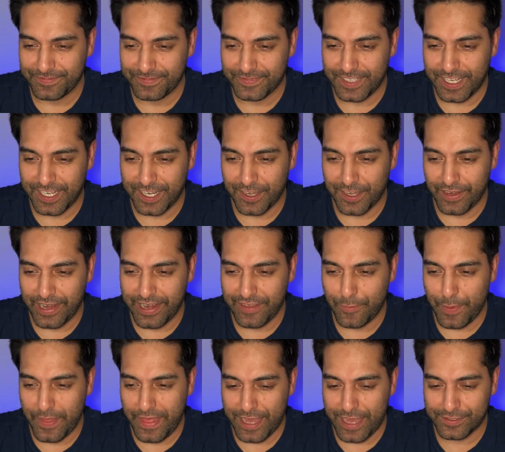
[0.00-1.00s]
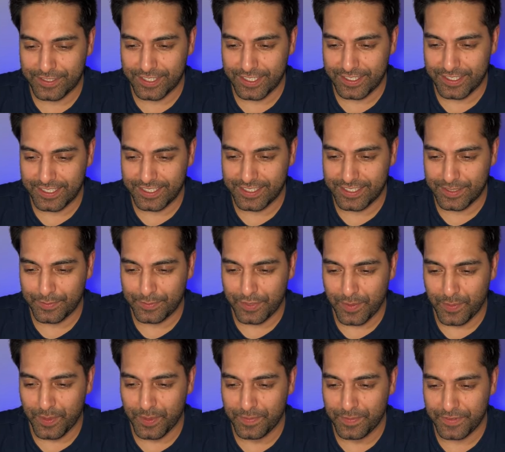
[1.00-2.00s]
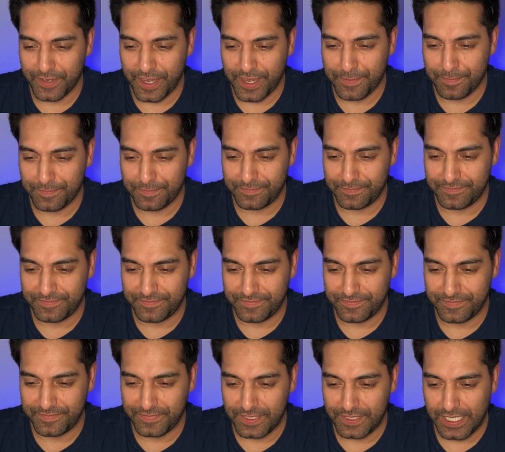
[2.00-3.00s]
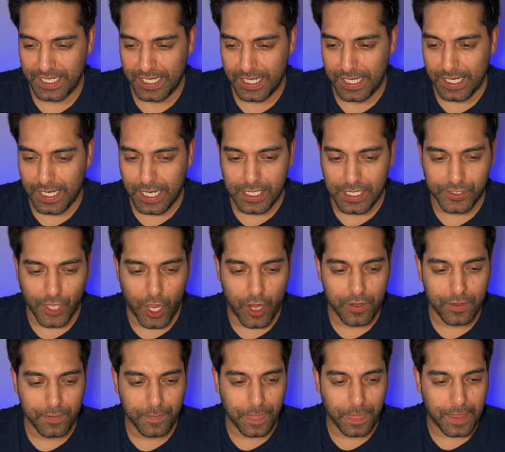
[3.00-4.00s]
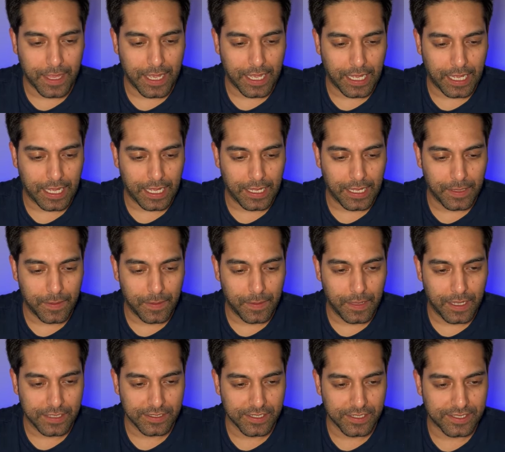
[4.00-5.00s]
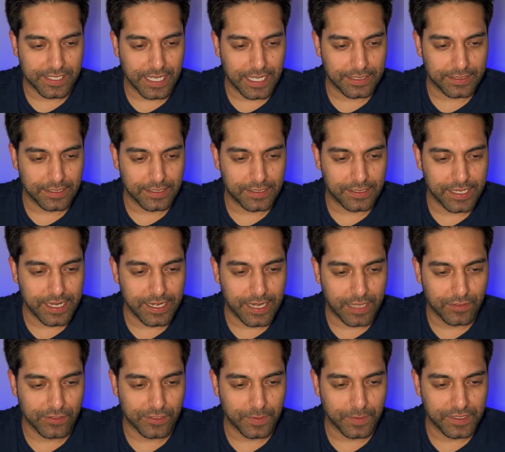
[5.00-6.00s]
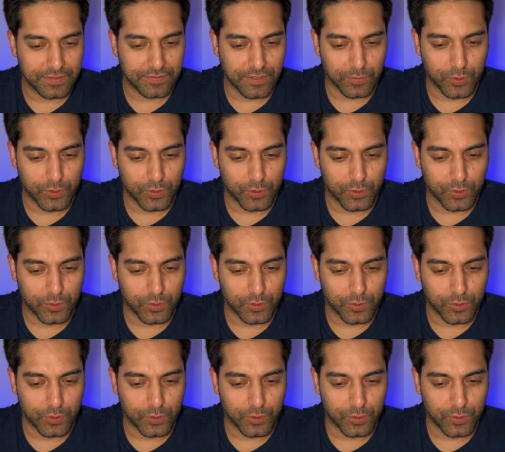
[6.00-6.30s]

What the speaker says: They can't live without it. This is the problem, right? So, as I said, the announcement from